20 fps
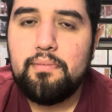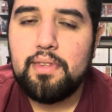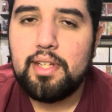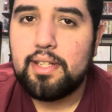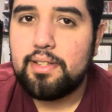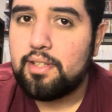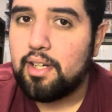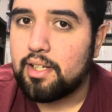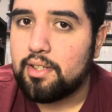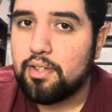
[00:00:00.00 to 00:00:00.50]

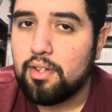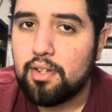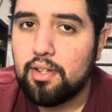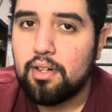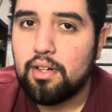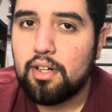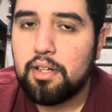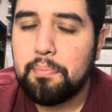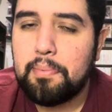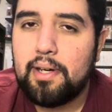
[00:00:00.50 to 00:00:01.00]
talk to other
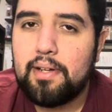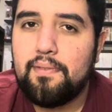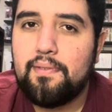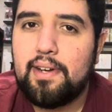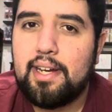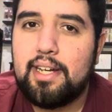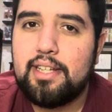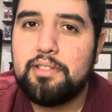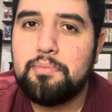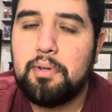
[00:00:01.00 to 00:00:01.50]
Earthbound
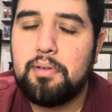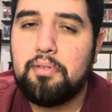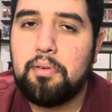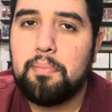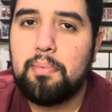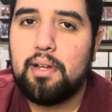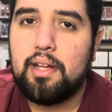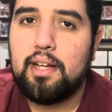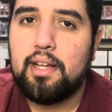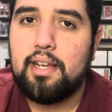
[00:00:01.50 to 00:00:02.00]
fans. Blah blah
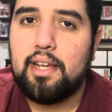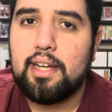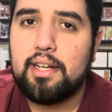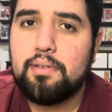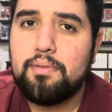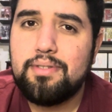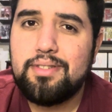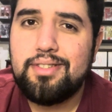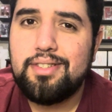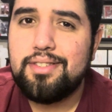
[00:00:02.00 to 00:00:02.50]
blah. Like,
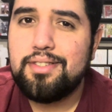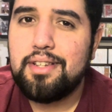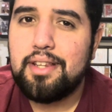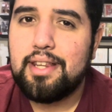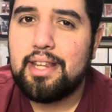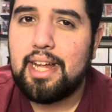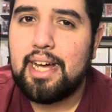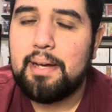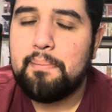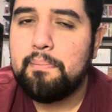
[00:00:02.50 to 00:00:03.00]
which isn't
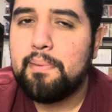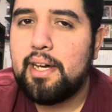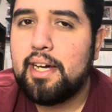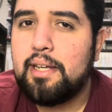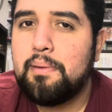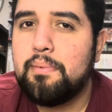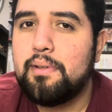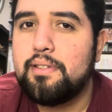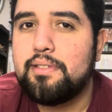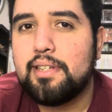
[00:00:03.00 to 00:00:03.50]
that
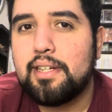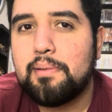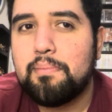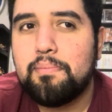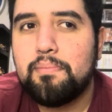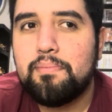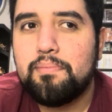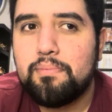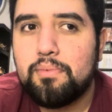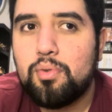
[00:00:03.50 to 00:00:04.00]
bad, but it's like
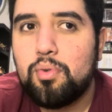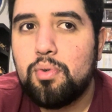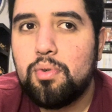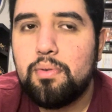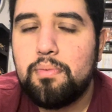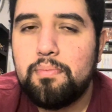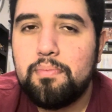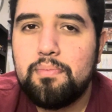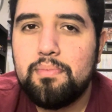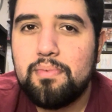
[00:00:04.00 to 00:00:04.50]
cool.
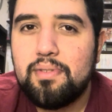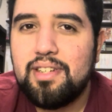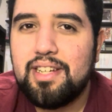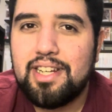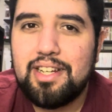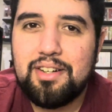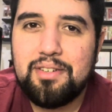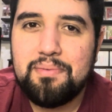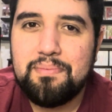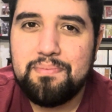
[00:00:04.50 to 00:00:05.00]

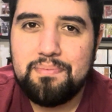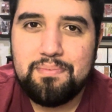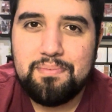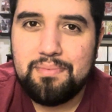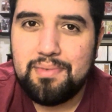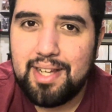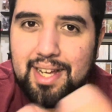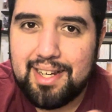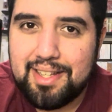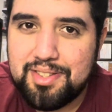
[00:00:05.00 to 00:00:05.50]
Now
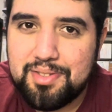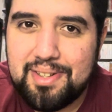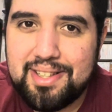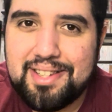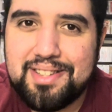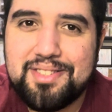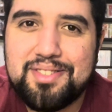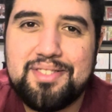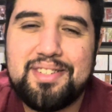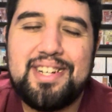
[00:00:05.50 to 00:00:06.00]
let's write
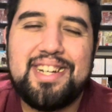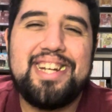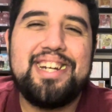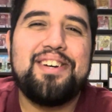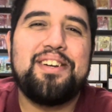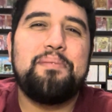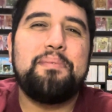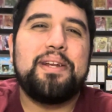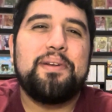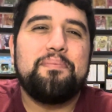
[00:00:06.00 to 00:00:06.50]
the script. You know
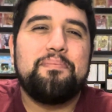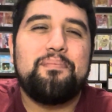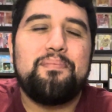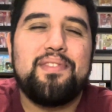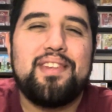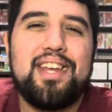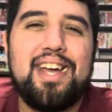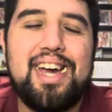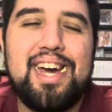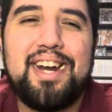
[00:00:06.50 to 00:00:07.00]
what I mean?
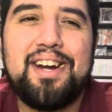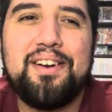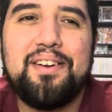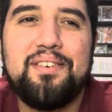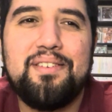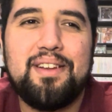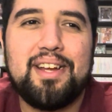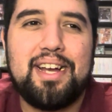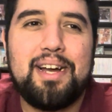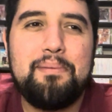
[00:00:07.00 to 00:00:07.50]
I don't know.
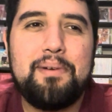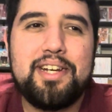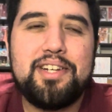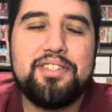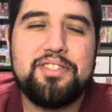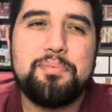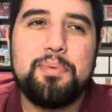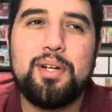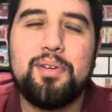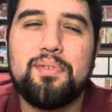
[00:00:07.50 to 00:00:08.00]
Like, I might
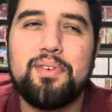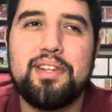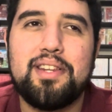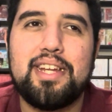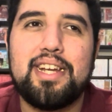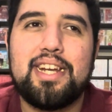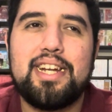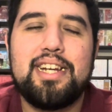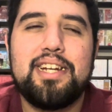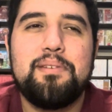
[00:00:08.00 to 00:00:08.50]
just be
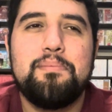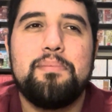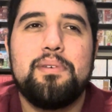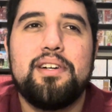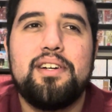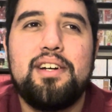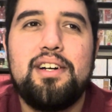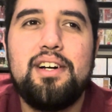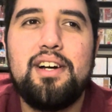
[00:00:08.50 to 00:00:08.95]
overthinking it, but